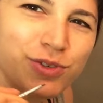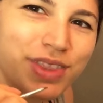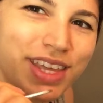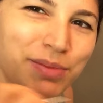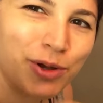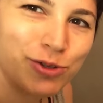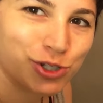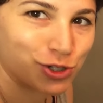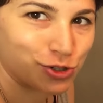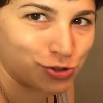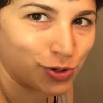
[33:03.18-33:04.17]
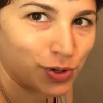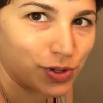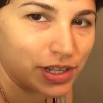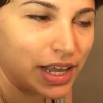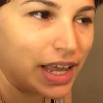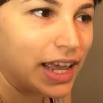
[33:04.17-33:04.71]
you the most control.
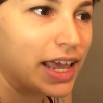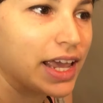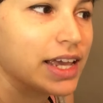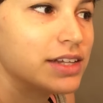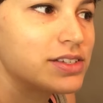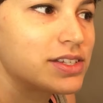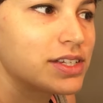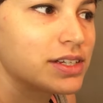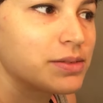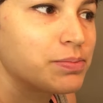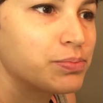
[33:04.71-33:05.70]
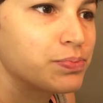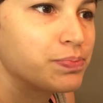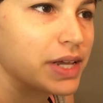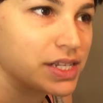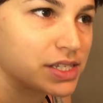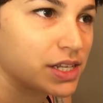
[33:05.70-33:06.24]
It
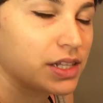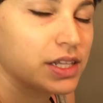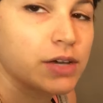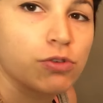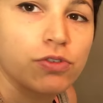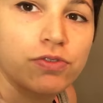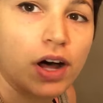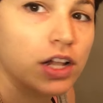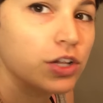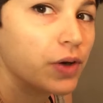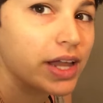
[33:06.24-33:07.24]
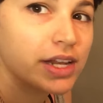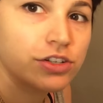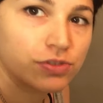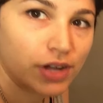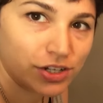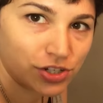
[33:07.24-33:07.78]
basically will follow any
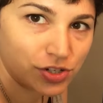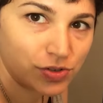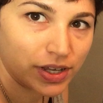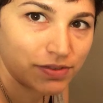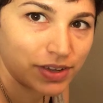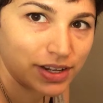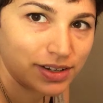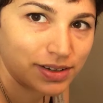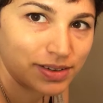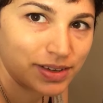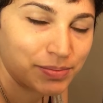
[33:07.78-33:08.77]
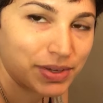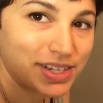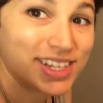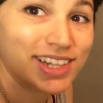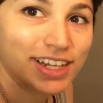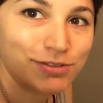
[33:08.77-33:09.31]
direction you give it because
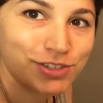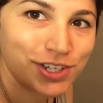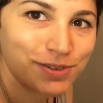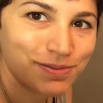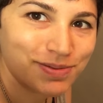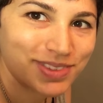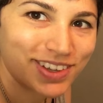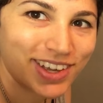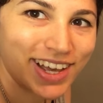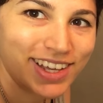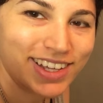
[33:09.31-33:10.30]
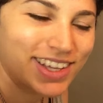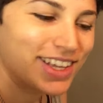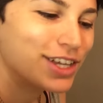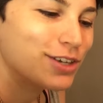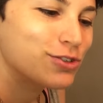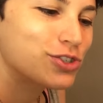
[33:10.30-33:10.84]
it loves you, okay?
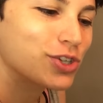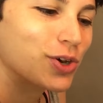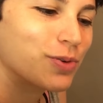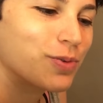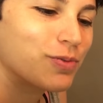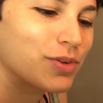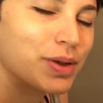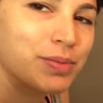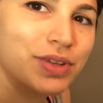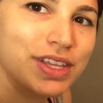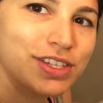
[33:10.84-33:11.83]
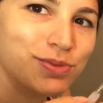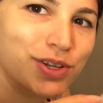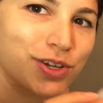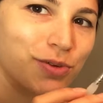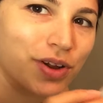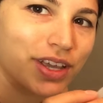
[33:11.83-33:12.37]
So remember this when
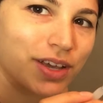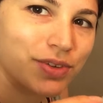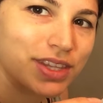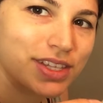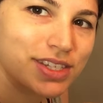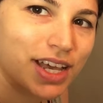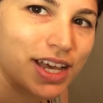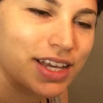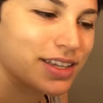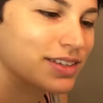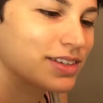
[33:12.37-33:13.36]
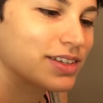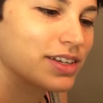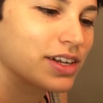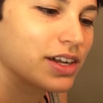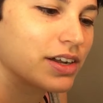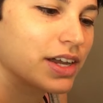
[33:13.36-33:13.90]
you're working with this guy
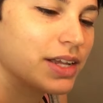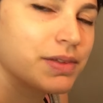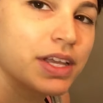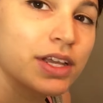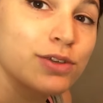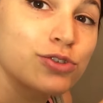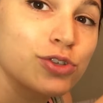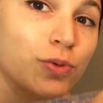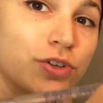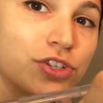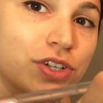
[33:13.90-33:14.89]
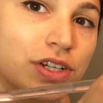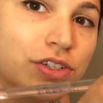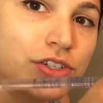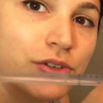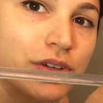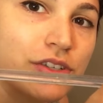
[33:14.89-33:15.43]
all right? So what you're gonna
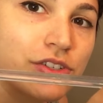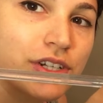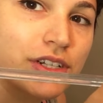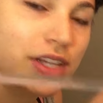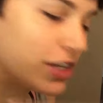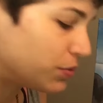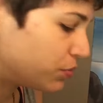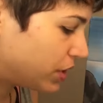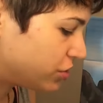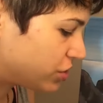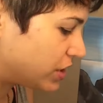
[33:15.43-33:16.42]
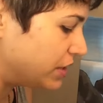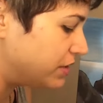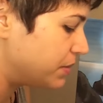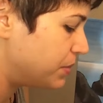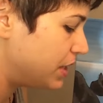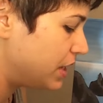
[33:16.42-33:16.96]
do is you're gonna take your brush, you're gonna
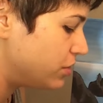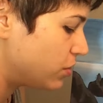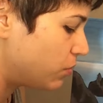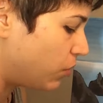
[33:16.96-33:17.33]
dip it in your